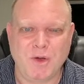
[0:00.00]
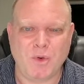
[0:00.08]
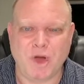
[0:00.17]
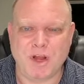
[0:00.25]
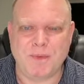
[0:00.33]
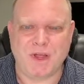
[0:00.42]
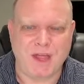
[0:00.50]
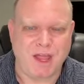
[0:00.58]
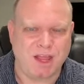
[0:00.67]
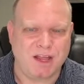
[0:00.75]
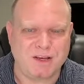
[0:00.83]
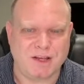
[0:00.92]
quite a bit,
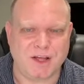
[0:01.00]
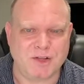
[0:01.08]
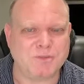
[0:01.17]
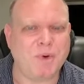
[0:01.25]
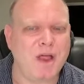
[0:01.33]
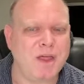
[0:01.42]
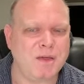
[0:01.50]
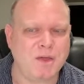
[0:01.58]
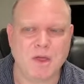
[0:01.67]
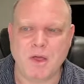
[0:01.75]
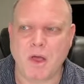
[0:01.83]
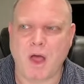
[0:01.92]
and uh, it's probably
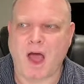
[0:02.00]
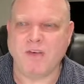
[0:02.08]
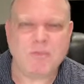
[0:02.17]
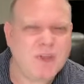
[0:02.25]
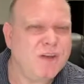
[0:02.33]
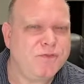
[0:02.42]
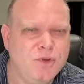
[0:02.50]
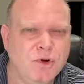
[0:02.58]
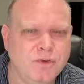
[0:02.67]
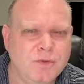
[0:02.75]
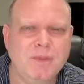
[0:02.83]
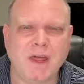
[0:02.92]
I've played a
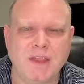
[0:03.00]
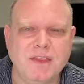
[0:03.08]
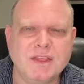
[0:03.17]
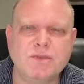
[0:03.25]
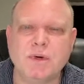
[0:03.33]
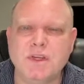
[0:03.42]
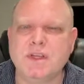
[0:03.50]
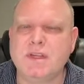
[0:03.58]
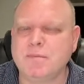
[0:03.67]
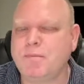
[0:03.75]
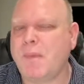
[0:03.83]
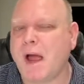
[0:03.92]
few of them, and this one
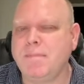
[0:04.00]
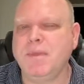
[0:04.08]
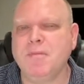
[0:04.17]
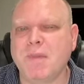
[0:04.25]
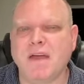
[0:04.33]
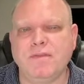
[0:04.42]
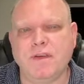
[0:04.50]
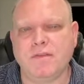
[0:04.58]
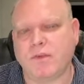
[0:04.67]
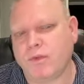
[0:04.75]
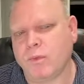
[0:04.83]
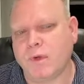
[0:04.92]
might be my
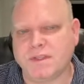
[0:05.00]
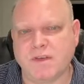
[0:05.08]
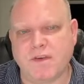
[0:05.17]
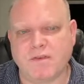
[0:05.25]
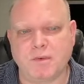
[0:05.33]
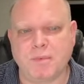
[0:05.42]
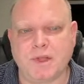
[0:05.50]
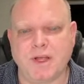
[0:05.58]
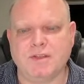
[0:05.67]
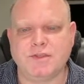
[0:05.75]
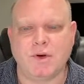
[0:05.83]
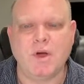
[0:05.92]
favorite ones I've ever. Played.
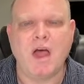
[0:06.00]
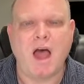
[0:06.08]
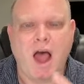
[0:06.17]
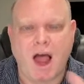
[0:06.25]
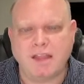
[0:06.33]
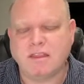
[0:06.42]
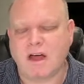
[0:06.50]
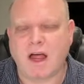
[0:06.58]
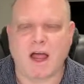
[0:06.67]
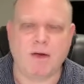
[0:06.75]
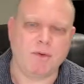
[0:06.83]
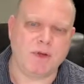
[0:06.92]
So I thought
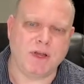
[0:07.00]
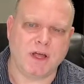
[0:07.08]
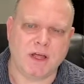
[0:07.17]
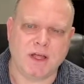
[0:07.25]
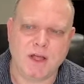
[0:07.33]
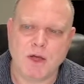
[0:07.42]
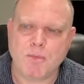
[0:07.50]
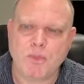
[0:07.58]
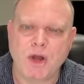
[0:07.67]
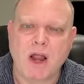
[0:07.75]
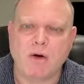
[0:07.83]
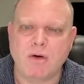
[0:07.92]
I would uh,
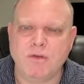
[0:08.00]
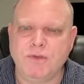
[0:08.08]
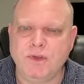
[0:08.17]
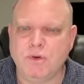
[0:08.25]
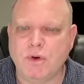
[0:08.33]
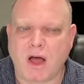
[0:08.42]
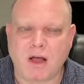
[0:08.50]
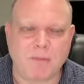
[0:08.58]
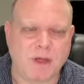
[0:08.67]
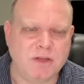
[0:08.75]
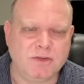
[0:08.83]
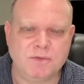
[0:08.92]
put out a review on
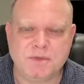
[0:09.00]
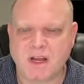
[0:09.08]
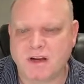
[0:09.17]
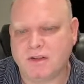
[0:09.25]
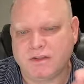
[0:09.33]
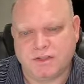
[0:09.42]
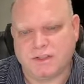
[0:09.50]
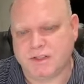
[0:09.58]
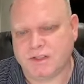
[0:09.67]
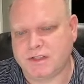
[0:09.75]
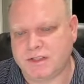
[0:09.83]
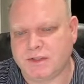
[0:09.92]
my YouTube channel
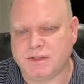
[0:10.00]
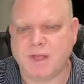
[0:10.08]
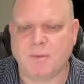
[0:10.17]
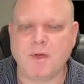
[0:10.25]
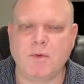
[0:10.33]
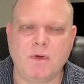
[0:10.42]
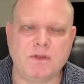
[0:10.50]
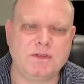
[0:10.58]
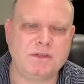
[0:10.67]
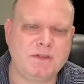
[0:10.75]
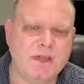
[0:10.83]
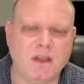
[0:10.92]
to to tell me what
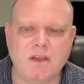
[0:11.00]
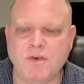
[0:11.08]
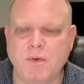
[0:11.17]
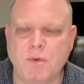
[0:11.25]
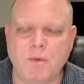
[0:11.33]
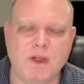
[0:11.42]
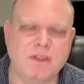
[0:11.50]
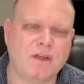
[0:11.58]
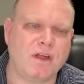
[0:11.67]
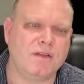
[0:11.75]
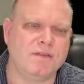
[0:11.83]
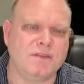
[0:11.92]
tell everyone what I
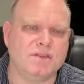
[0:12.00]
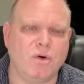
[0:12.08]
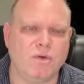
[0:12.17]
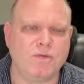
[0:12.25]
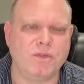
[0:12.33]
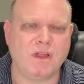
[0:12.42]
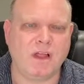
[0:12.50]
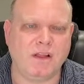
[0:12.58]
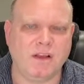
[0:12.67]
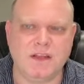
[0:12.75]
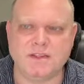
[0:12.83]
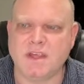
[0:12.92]
thought of this home for the
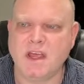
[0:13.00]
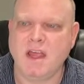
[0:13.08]
holidays.